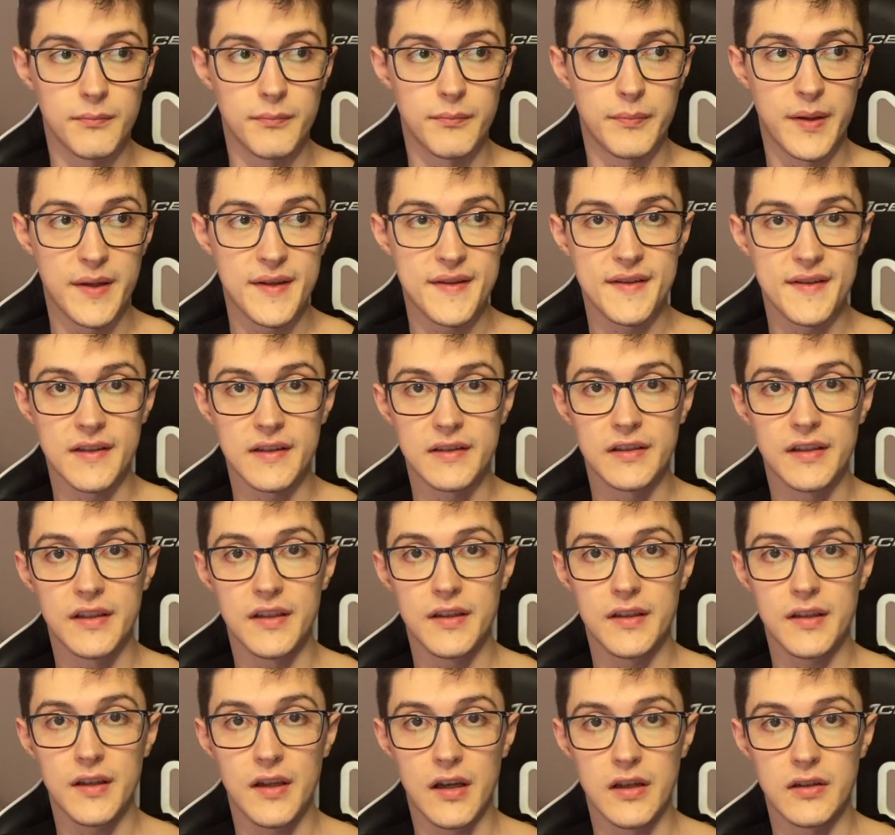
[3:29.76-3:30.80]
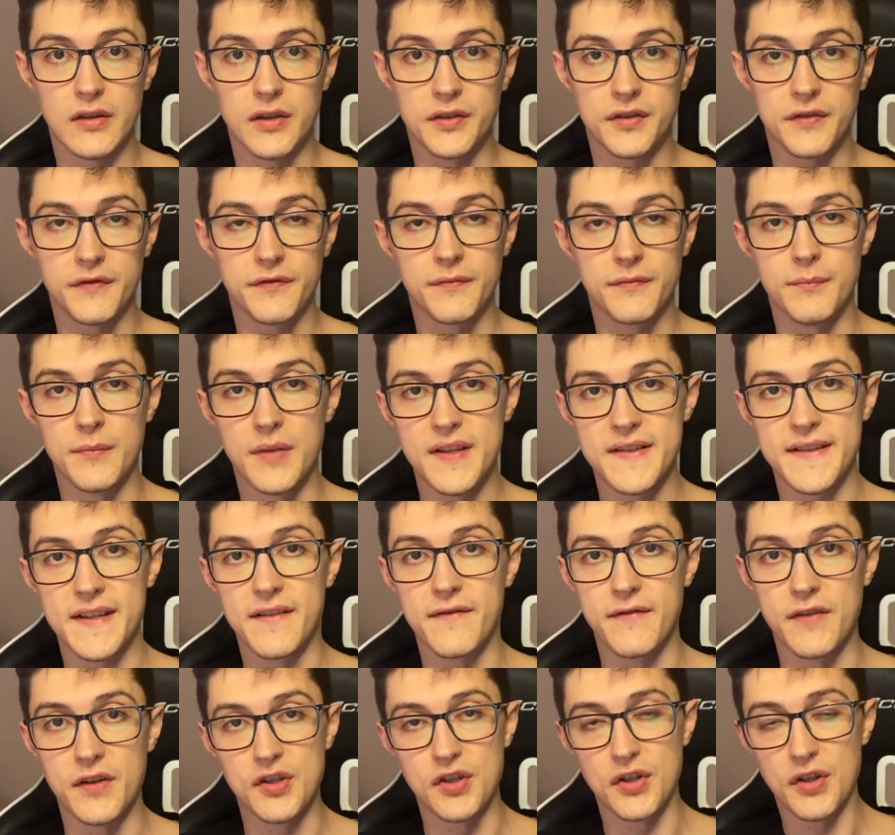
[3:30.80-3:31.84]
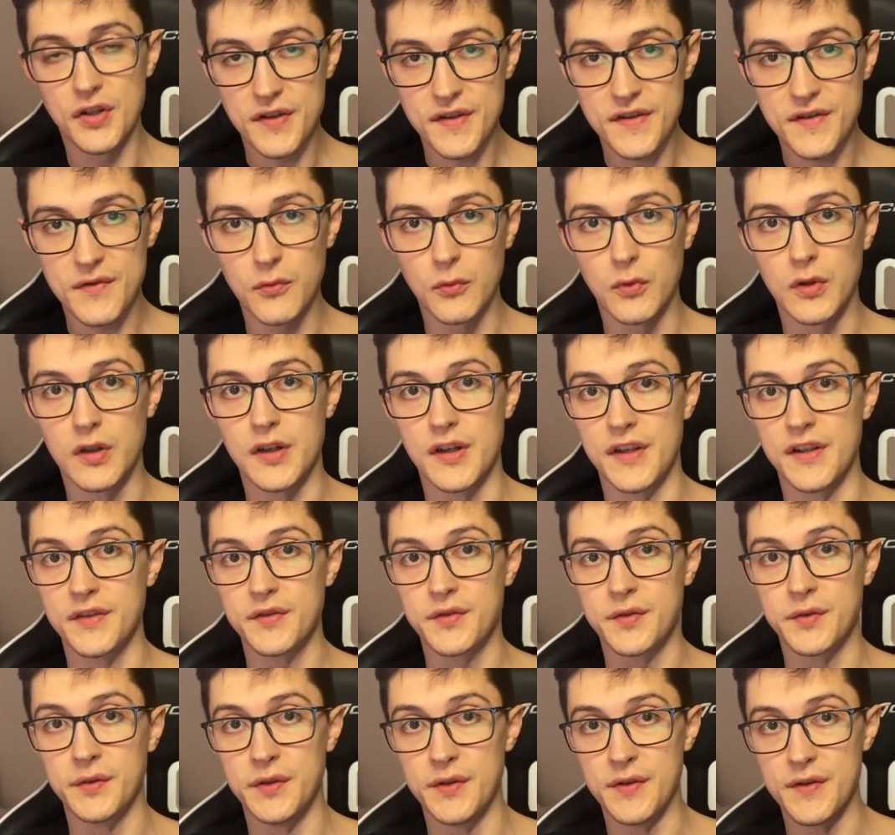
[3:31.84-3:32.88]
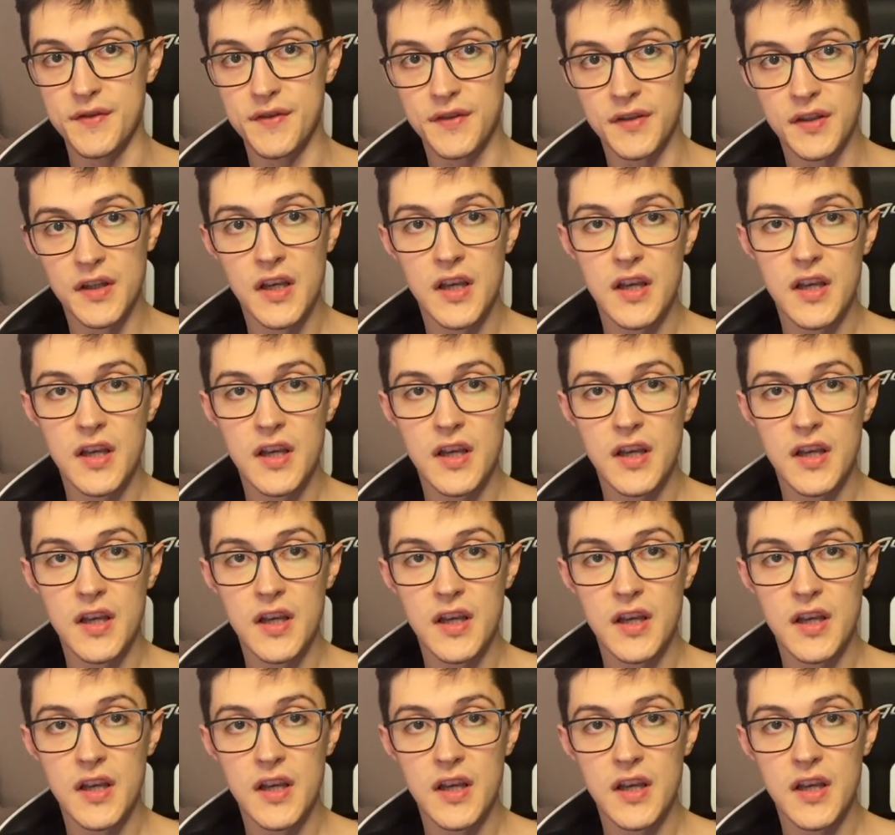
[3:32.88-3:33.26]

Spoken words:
Basically, a lot of missing features were introduced.